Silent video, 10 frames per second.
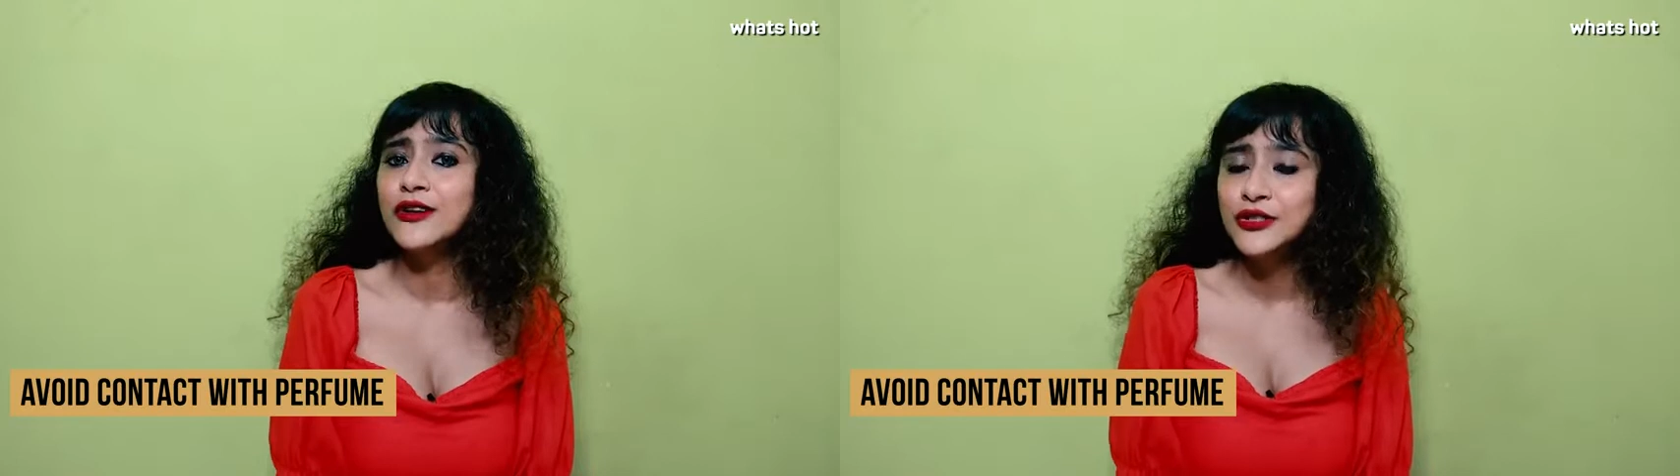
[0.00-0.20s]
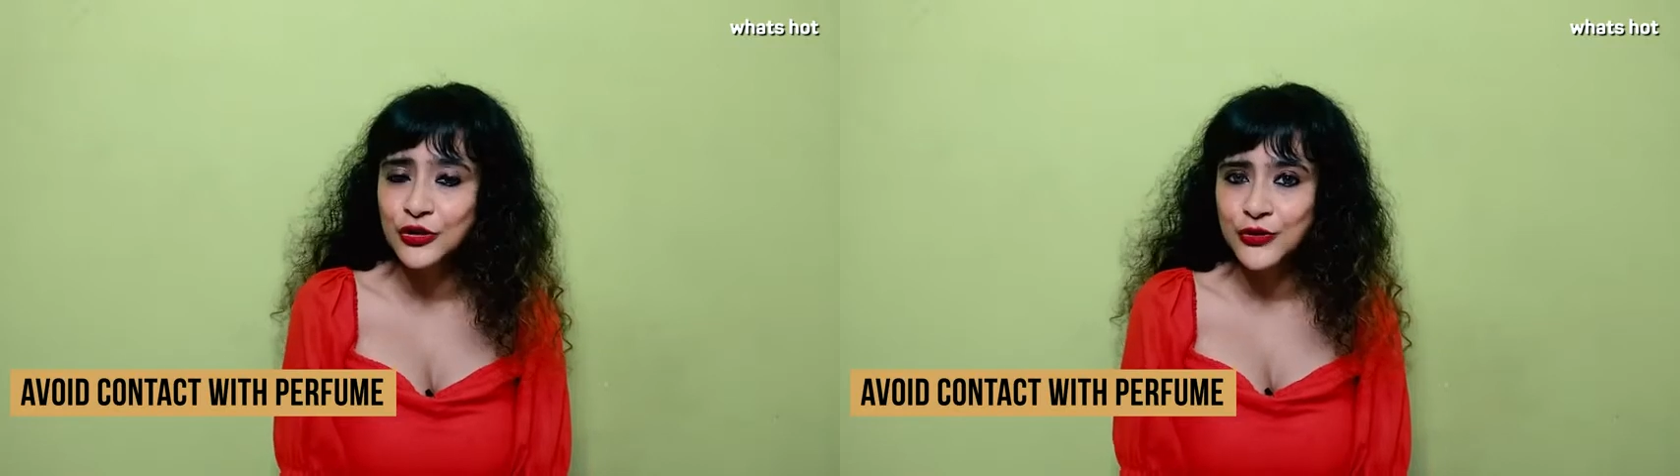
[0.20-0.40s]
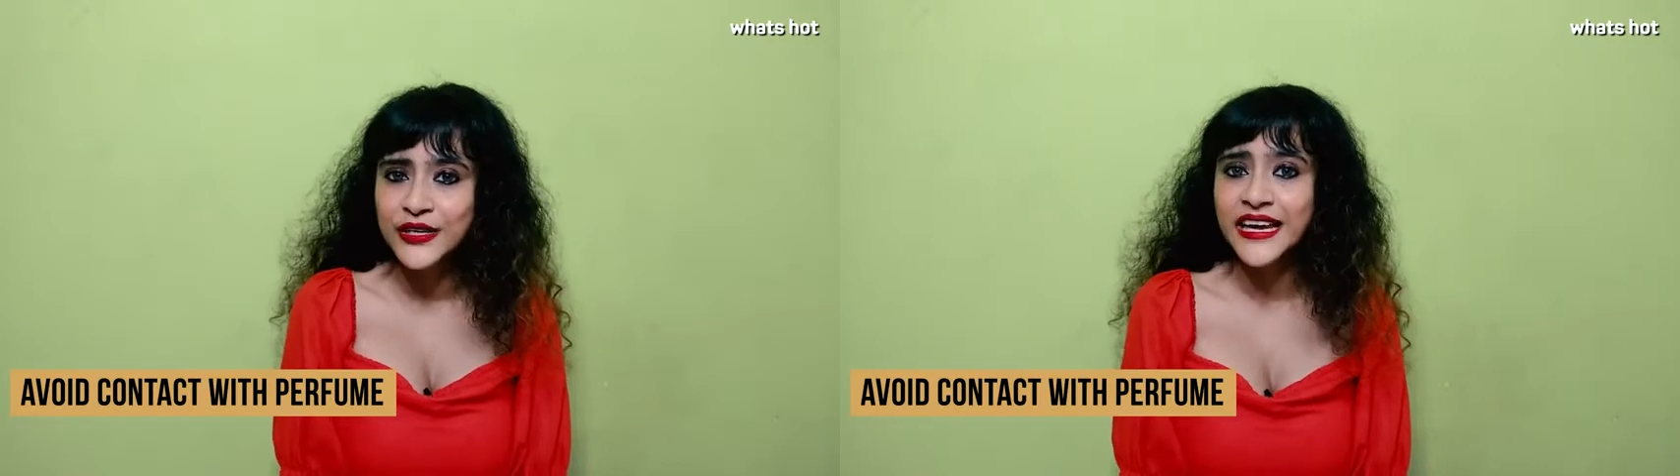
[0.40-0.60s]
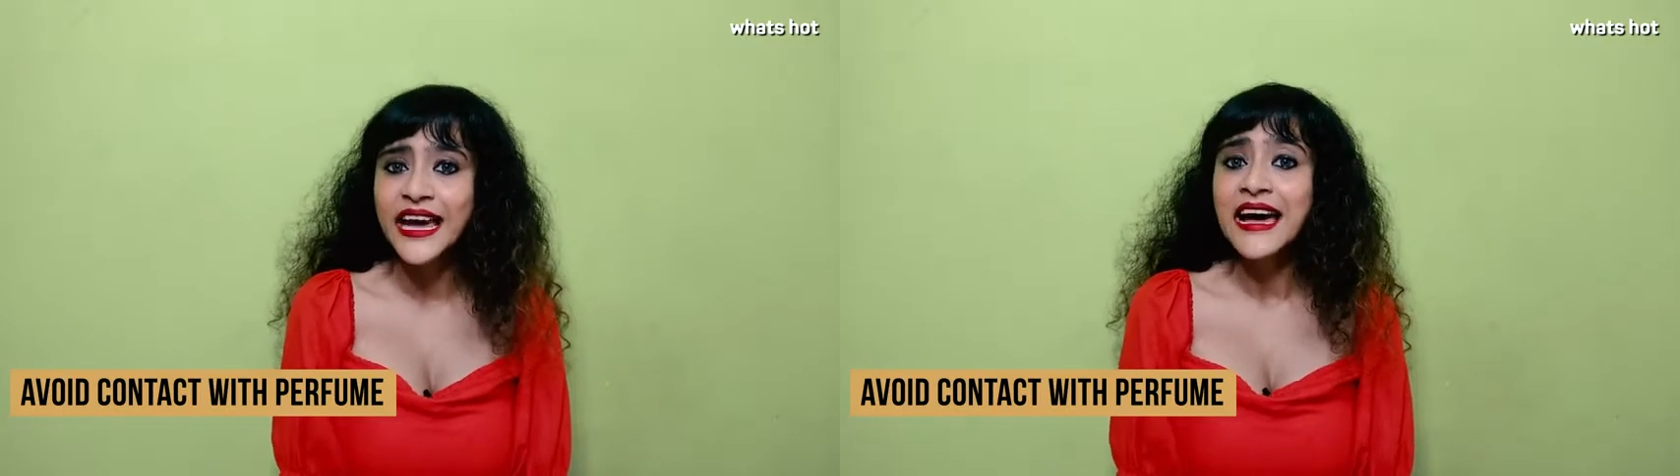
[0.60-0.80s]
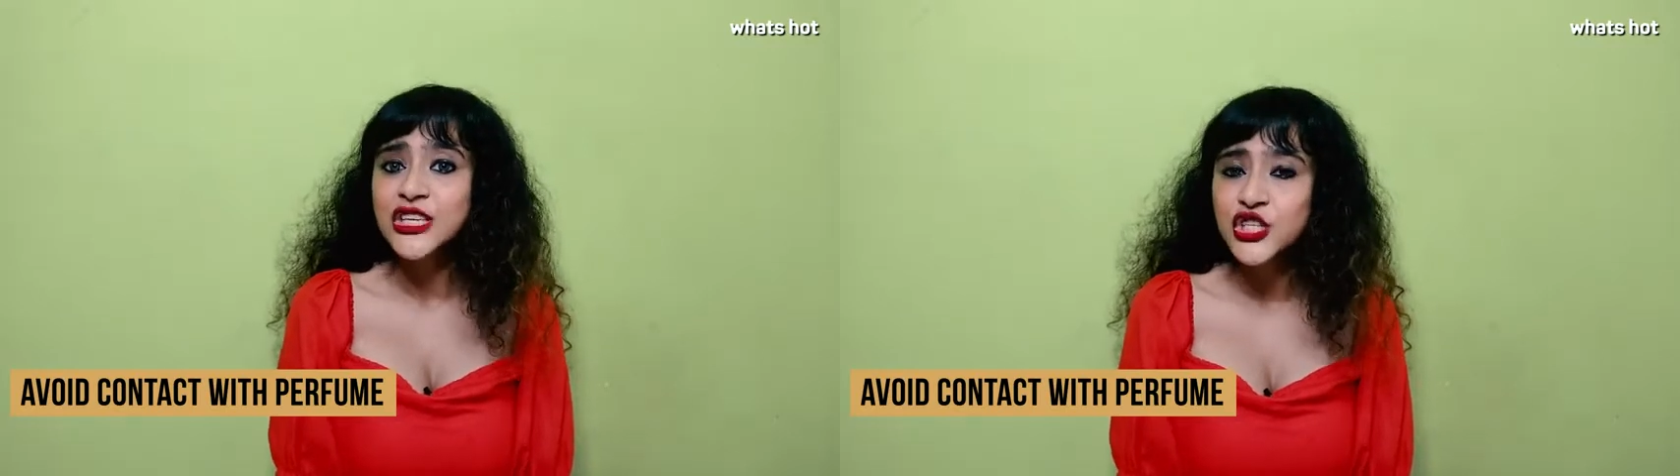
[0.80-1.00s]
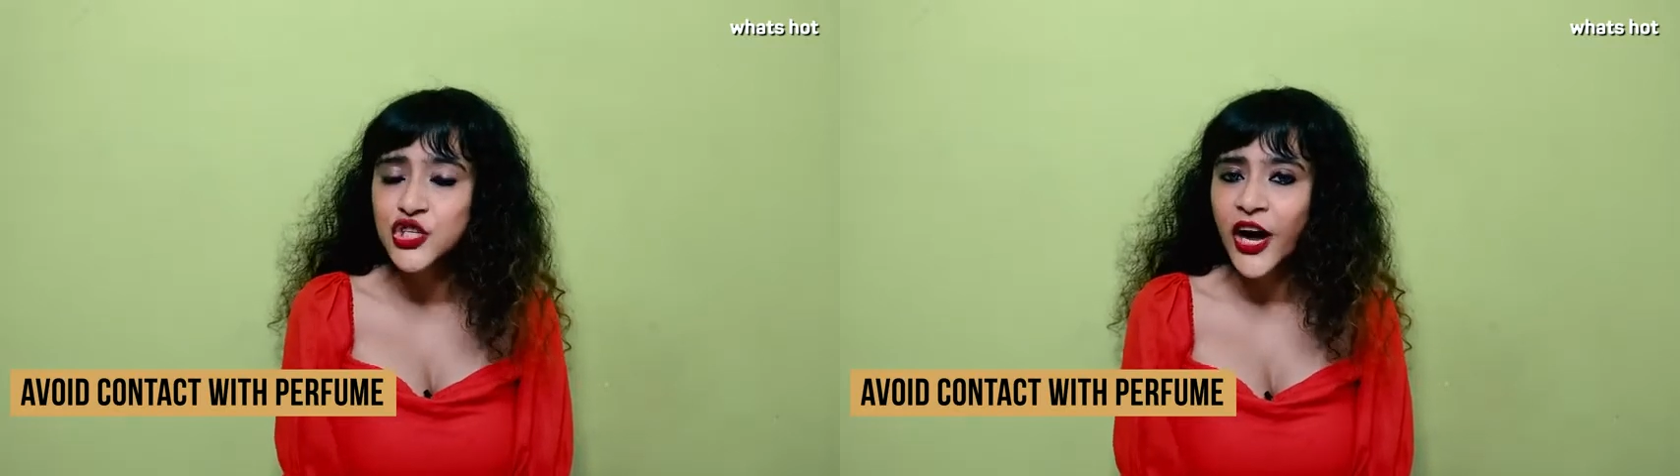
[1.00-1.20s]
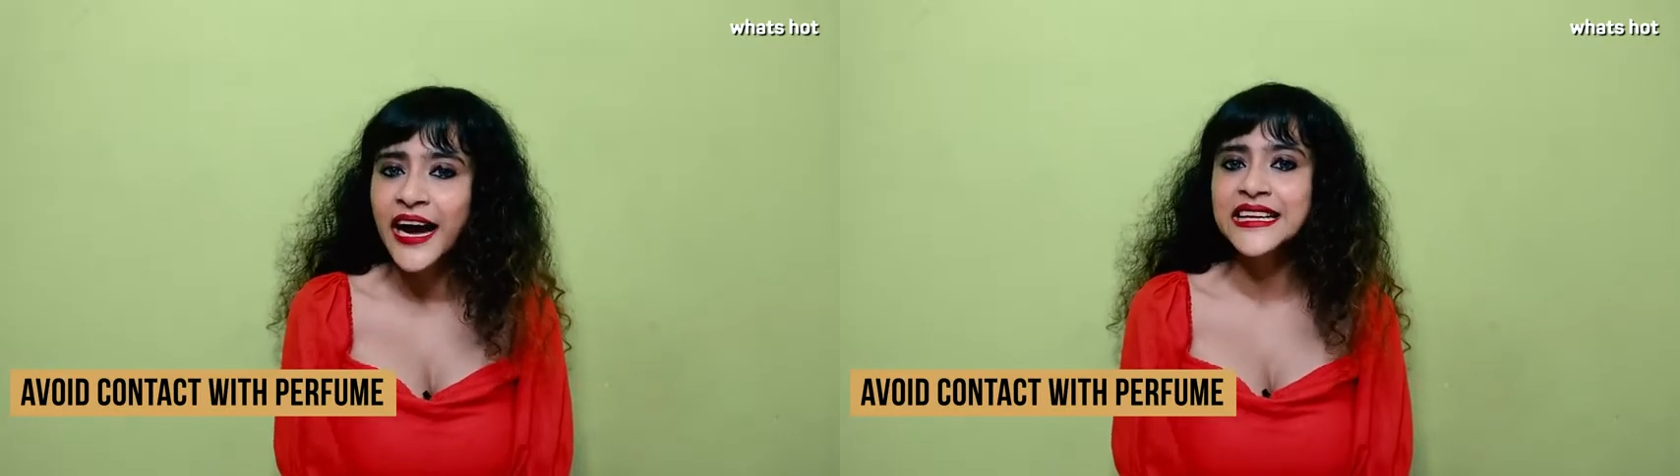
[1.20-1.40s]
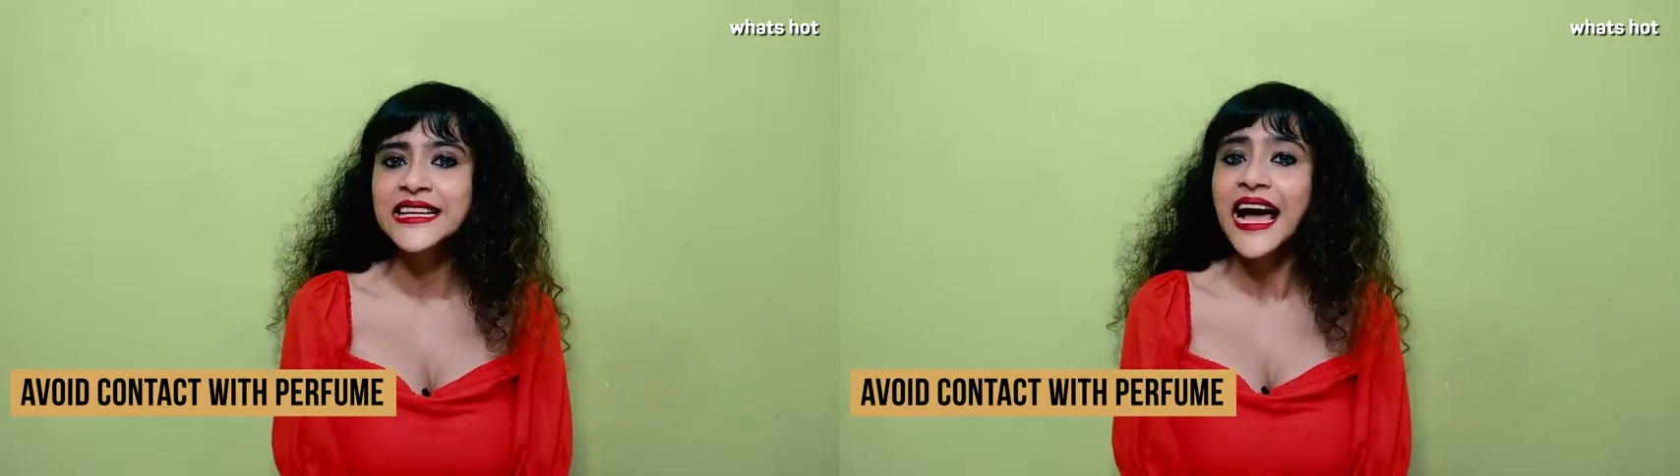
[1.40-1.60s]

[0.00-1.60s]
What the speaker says: jewelry shine